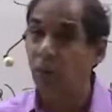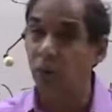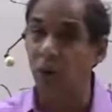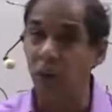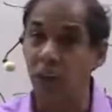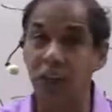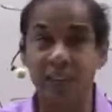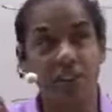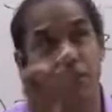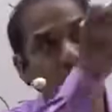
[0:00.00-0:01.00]
No
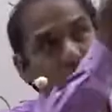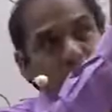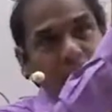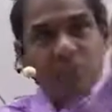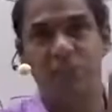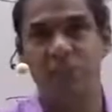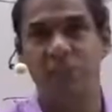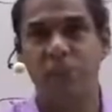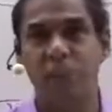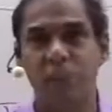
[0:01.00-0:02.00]
relation, past
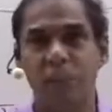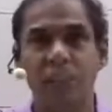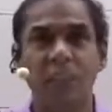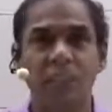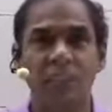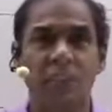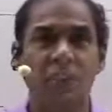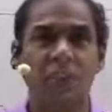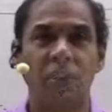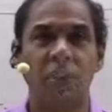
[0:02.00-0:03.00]
tense. This is the
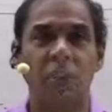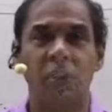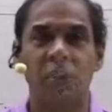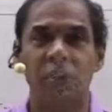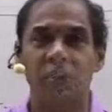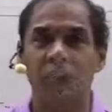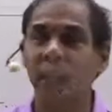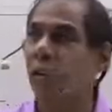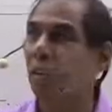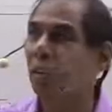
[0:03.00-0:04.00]
reason we always say
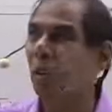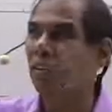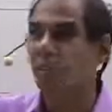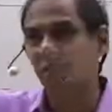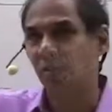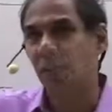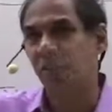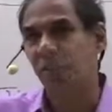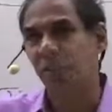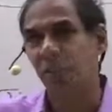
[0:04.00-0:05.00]
past is
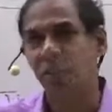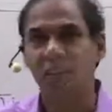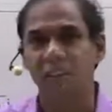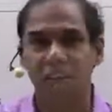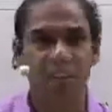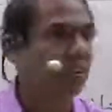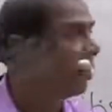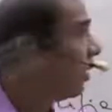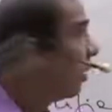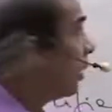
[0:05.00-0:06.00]
past. Right.
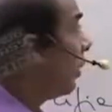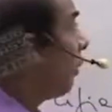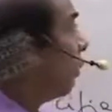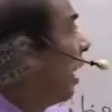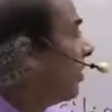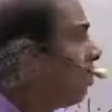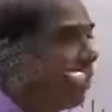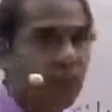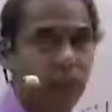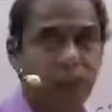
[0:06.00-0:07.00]
Past
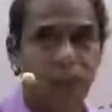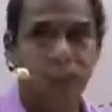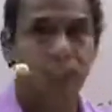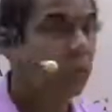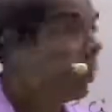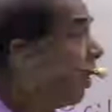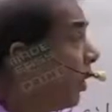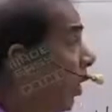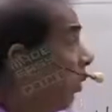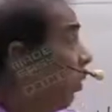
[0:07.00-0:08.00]
perfect.
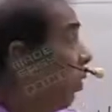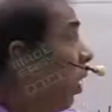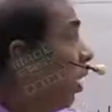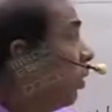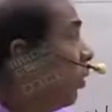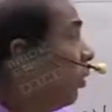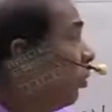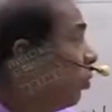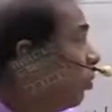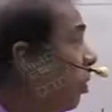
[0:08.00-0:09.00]
If you want to
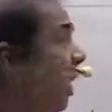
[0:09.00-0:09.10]
use